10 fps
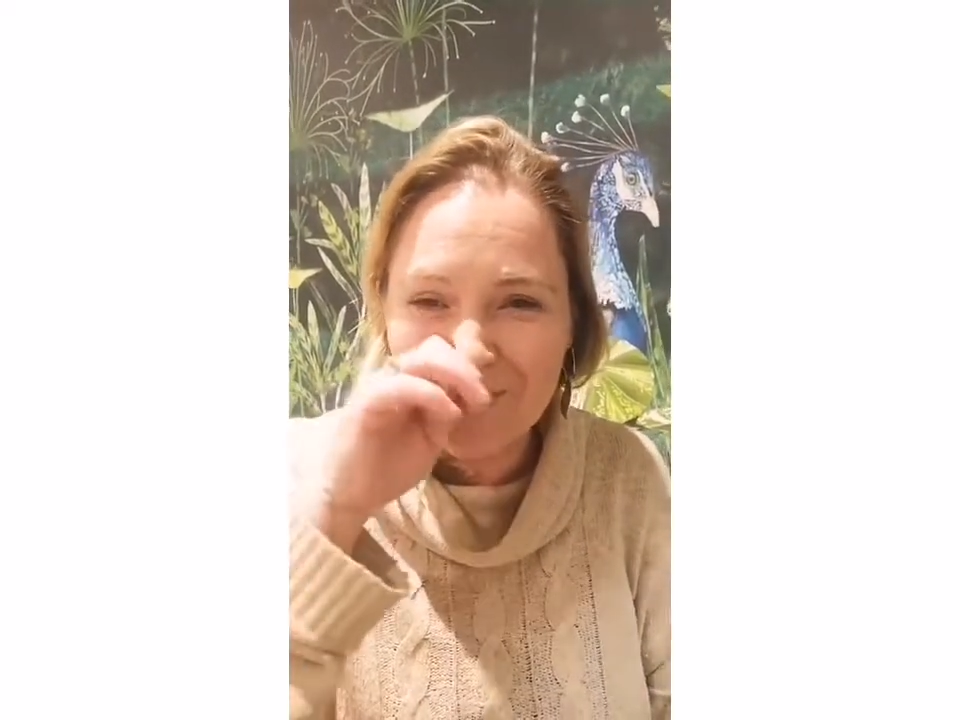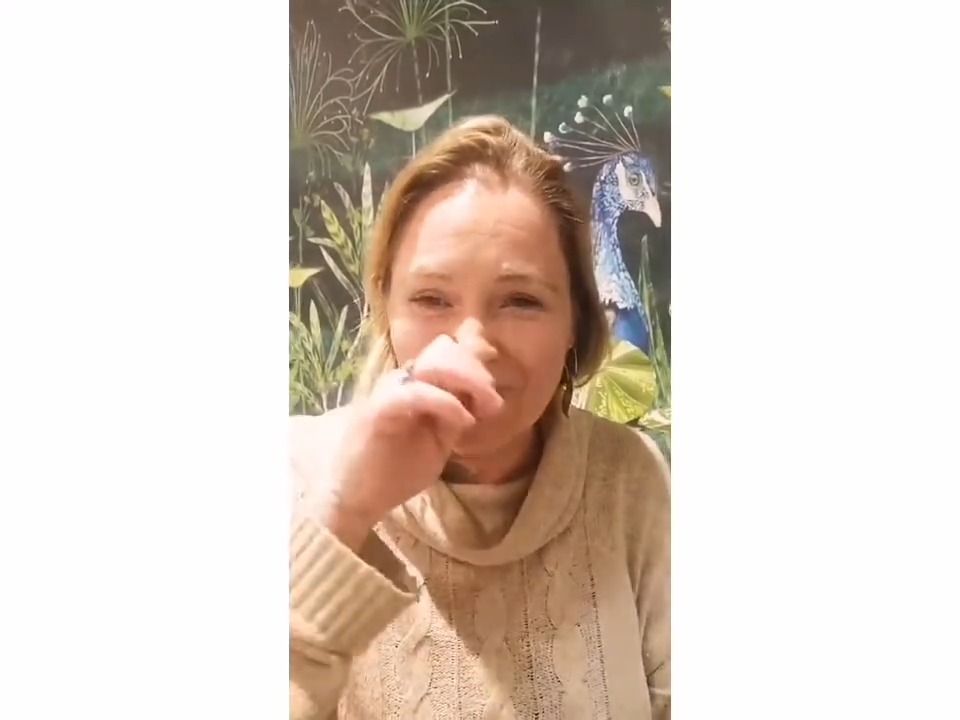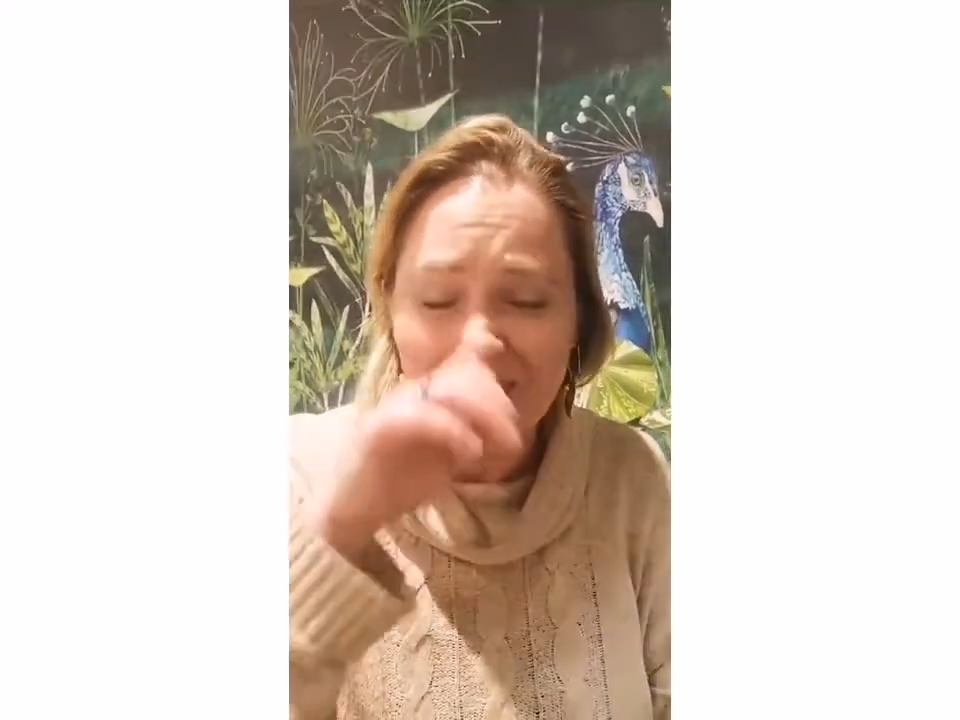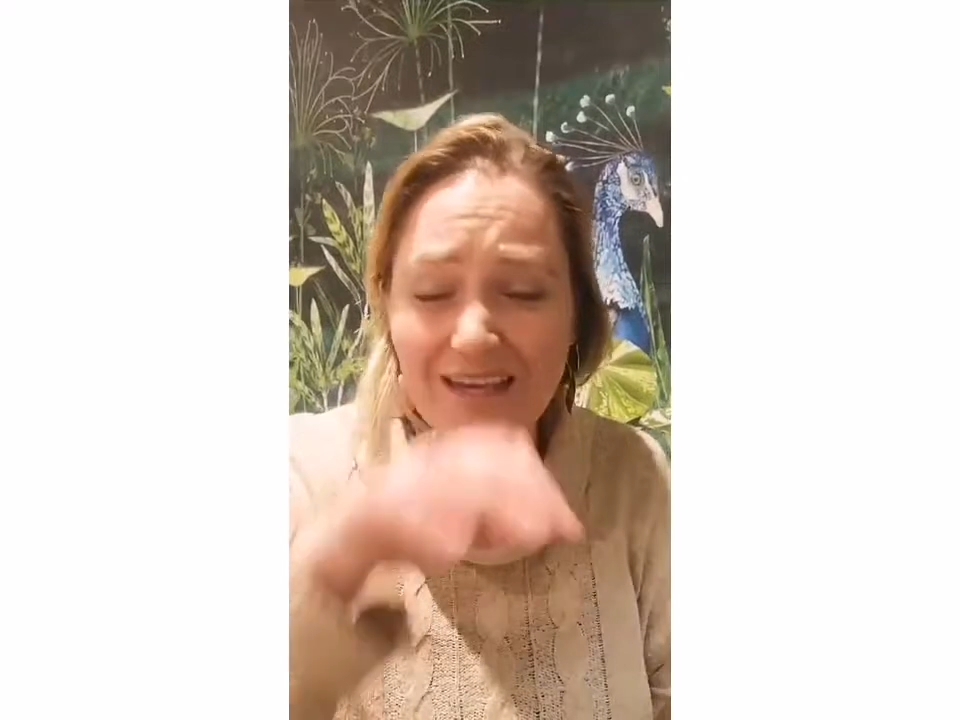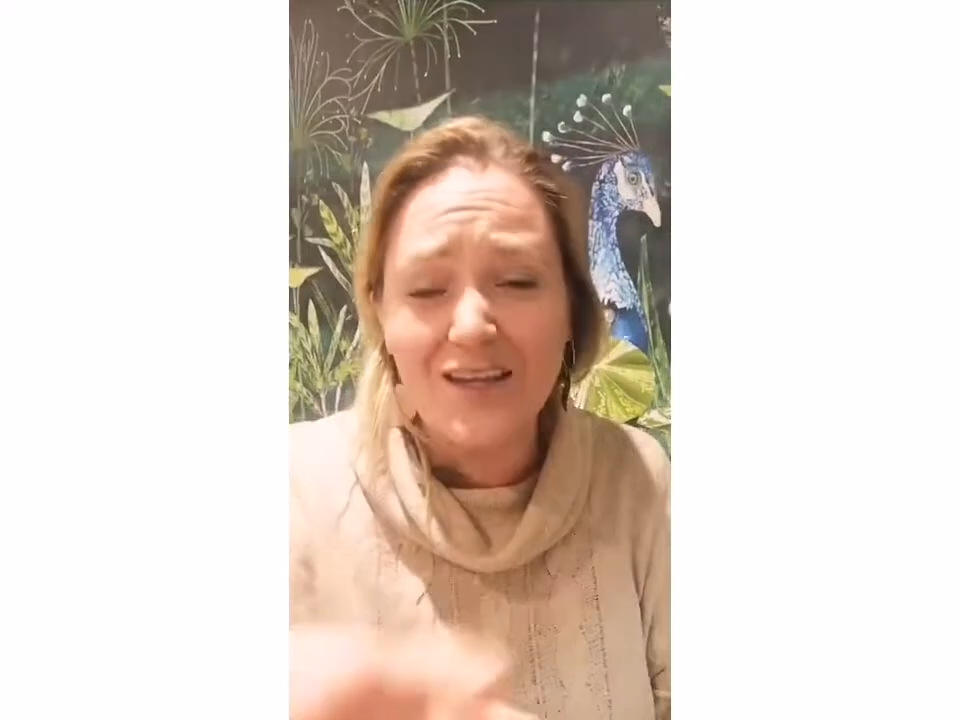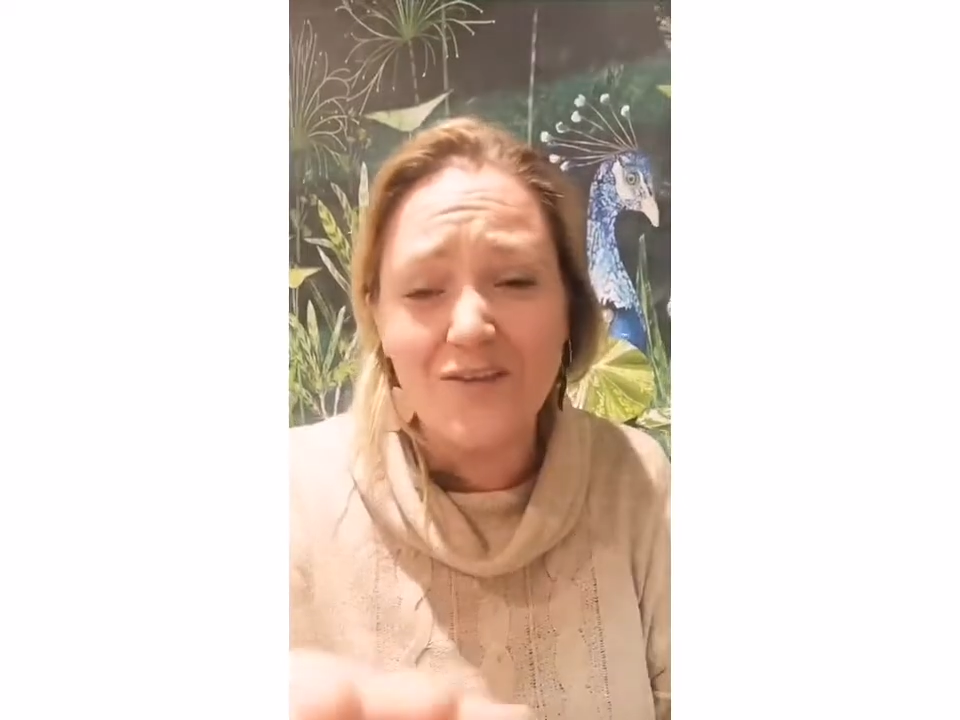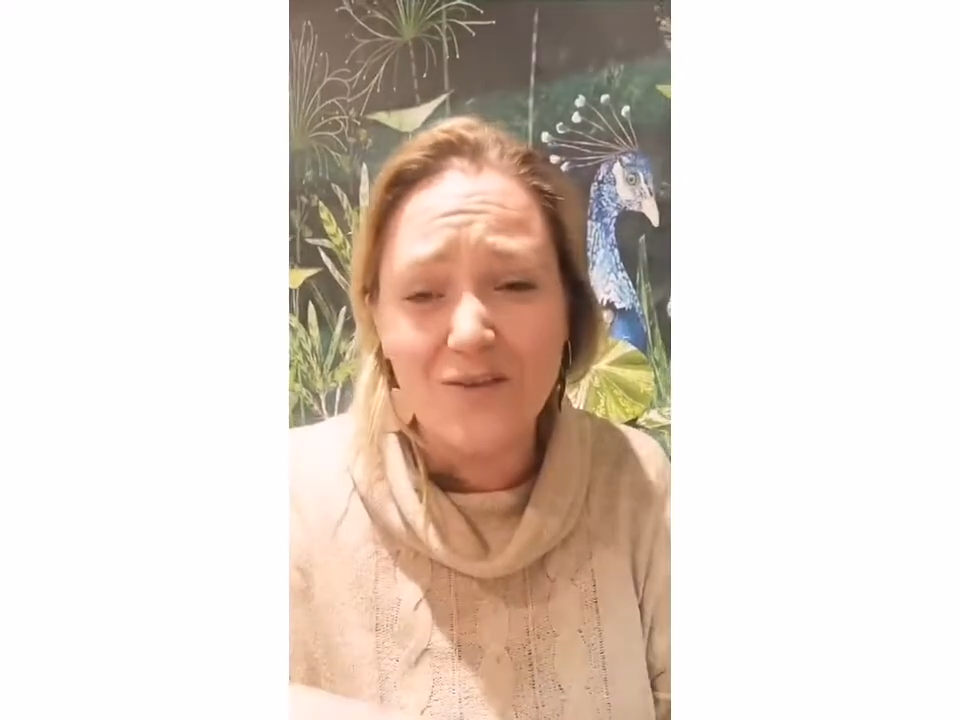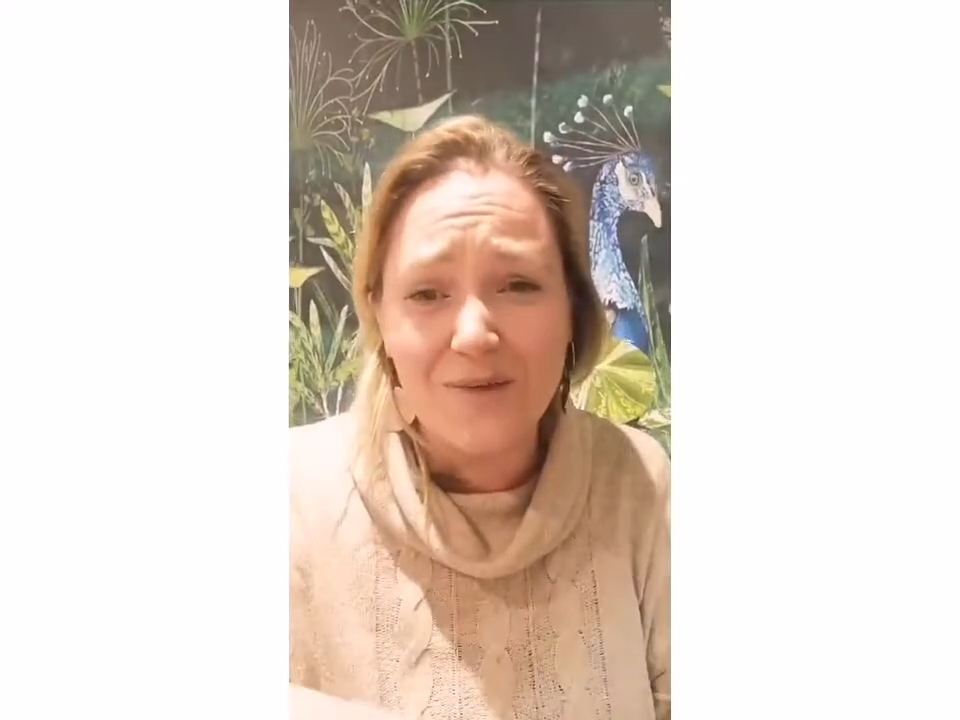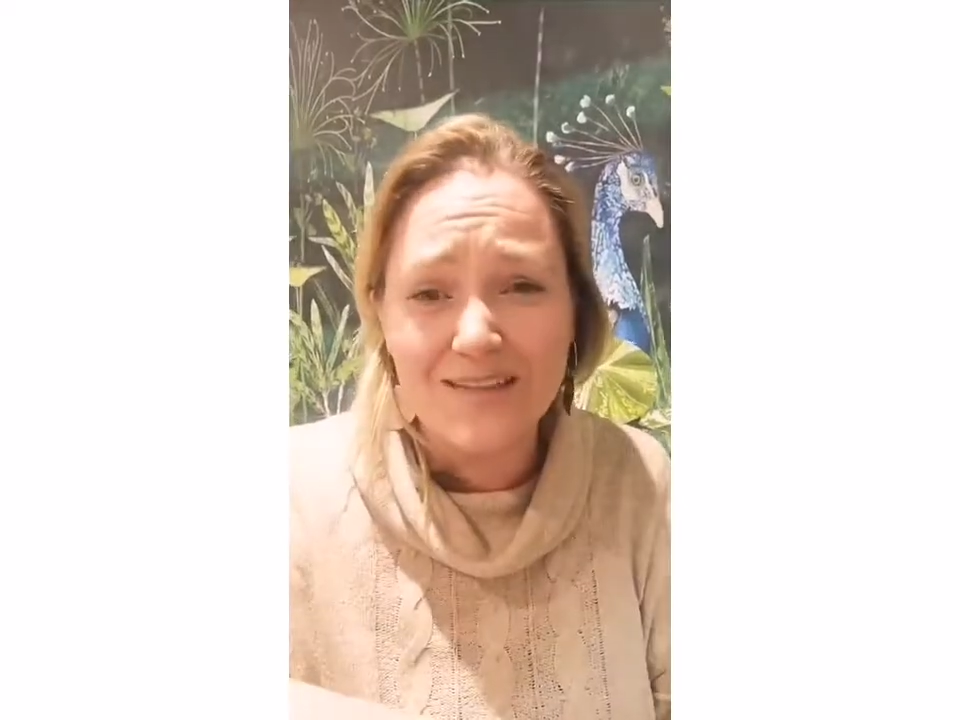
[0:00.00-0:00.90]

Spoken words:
Thank you for my